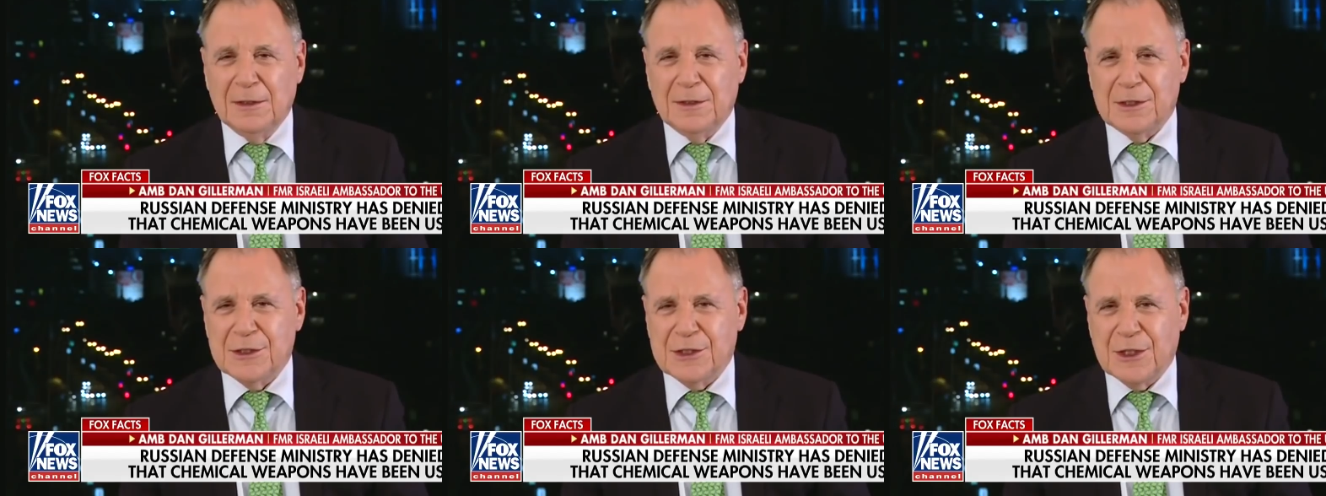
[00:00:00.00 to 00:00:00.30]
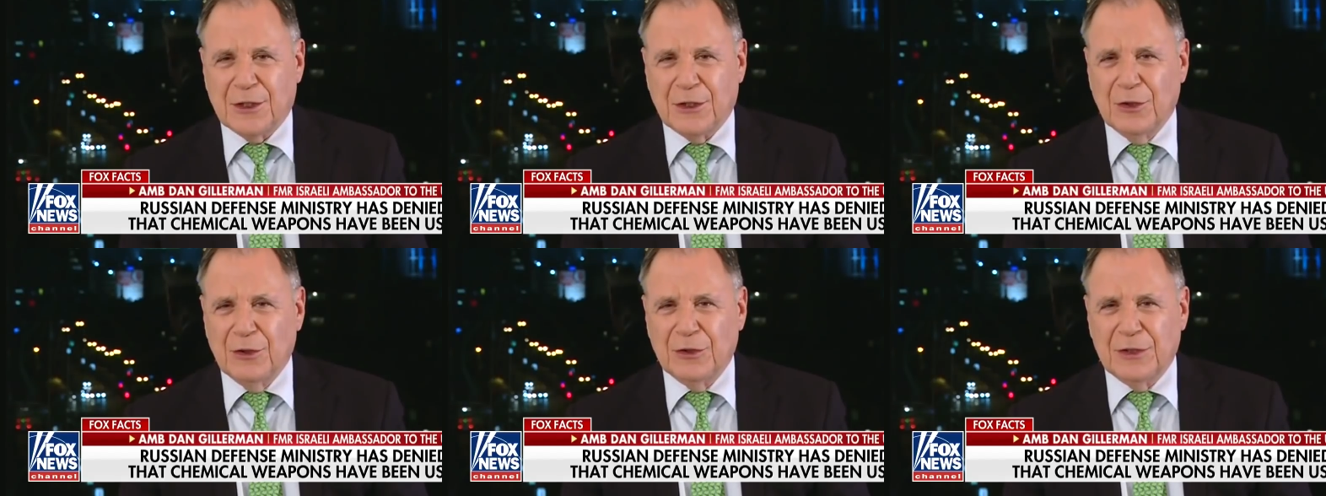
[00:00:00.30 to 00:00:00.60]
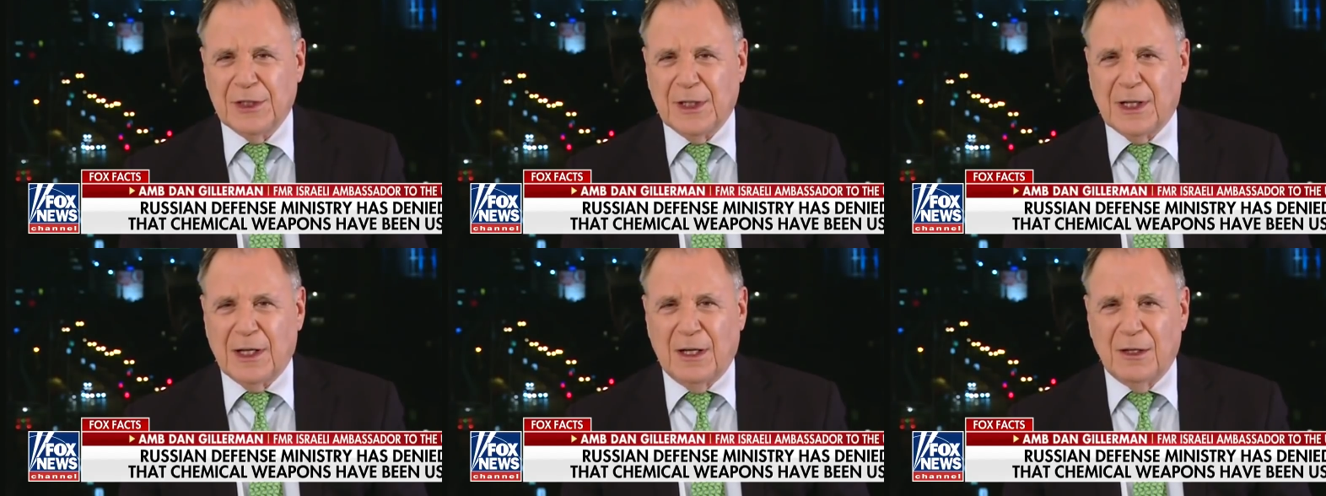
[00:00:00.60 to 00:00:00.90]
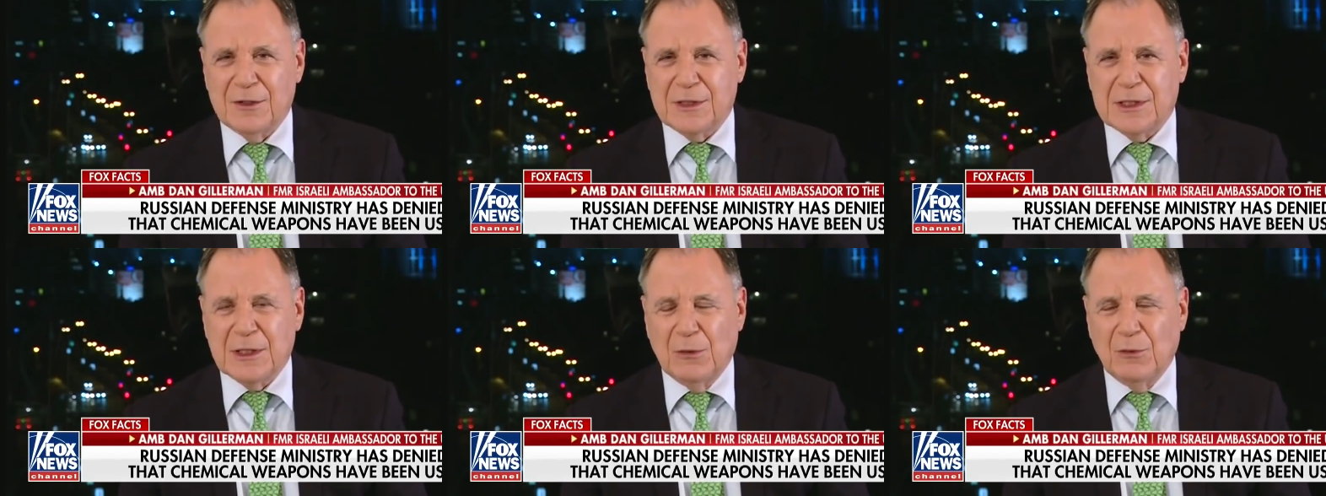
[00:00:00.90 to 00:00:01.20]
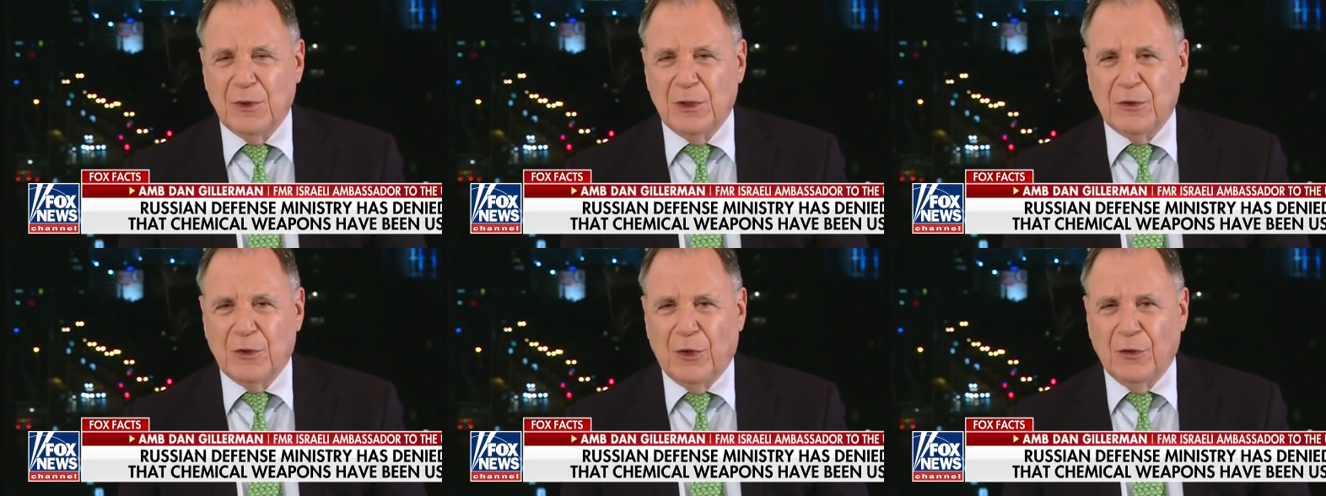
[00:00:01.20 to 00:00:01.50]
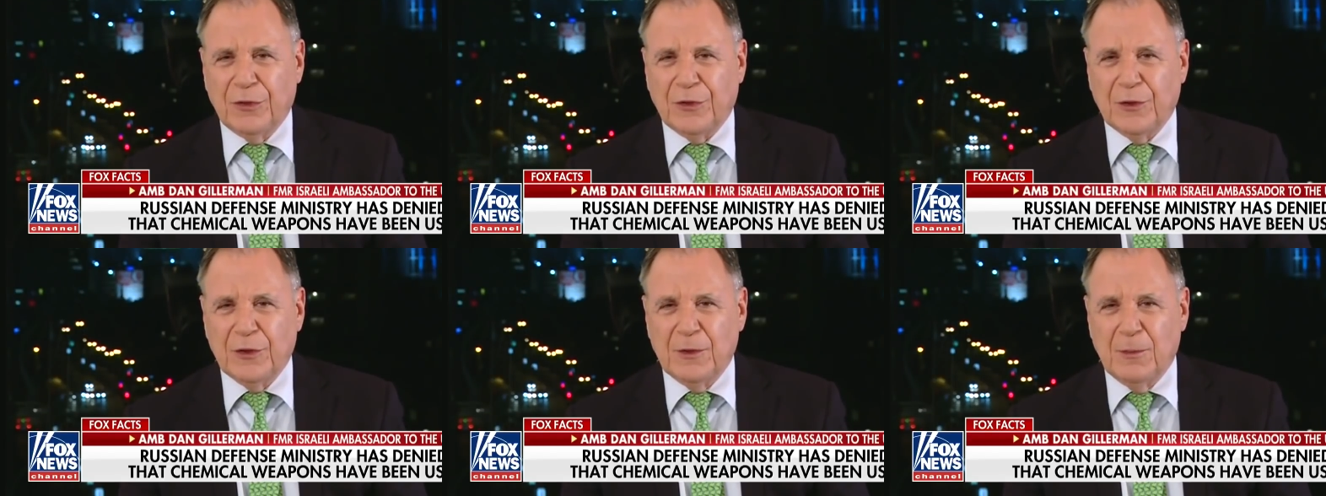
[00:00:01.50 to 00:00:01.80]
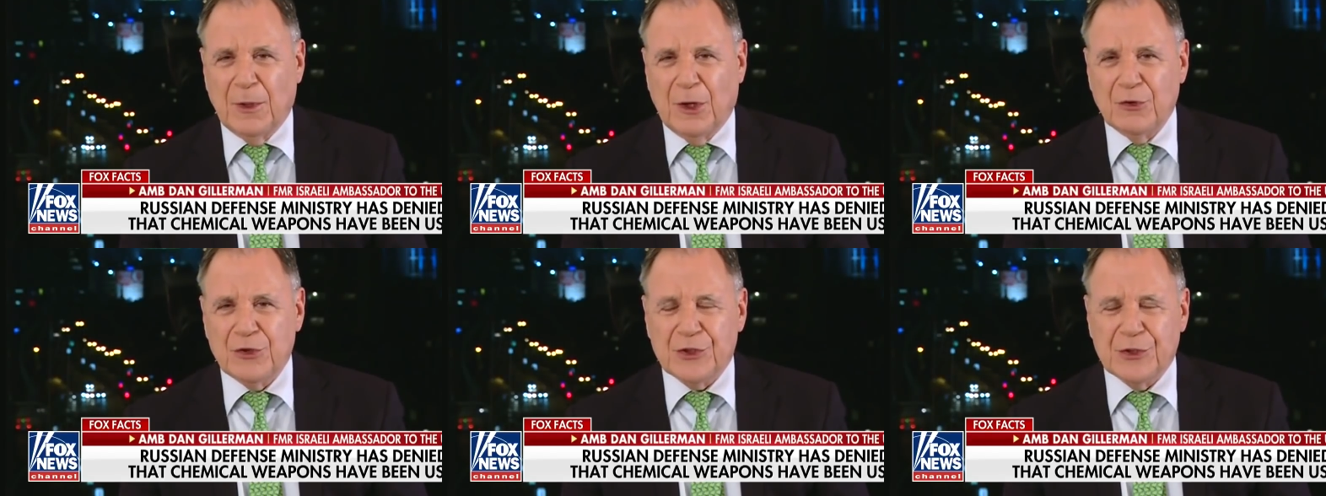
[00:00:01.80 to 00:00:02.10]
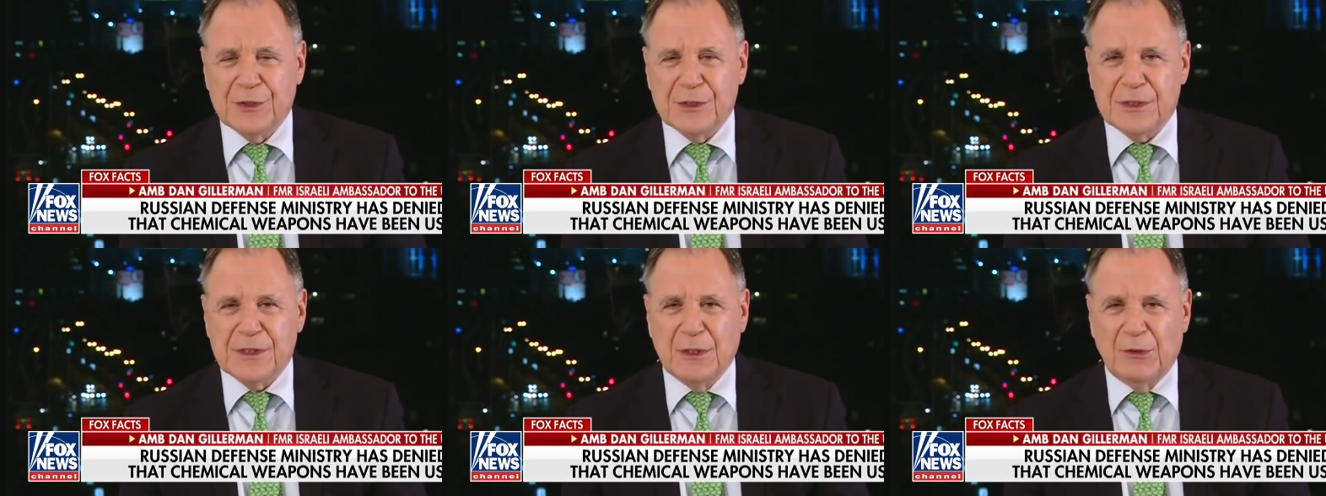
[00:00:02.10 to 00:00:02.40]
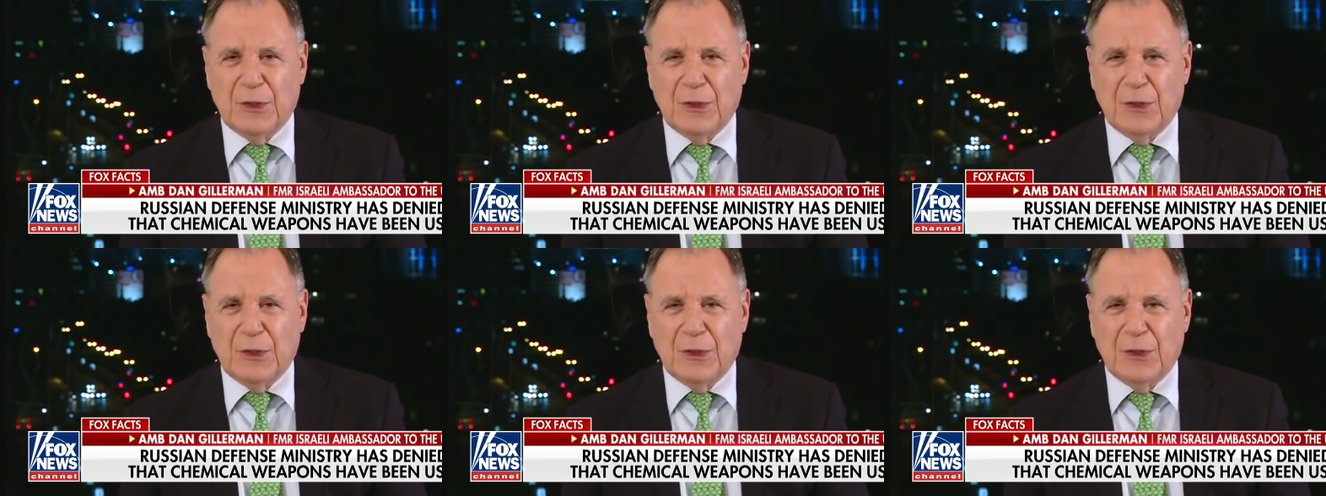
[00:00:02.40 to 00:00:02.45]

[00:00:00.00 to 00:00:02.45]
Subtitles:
The Security Council will go through the motions,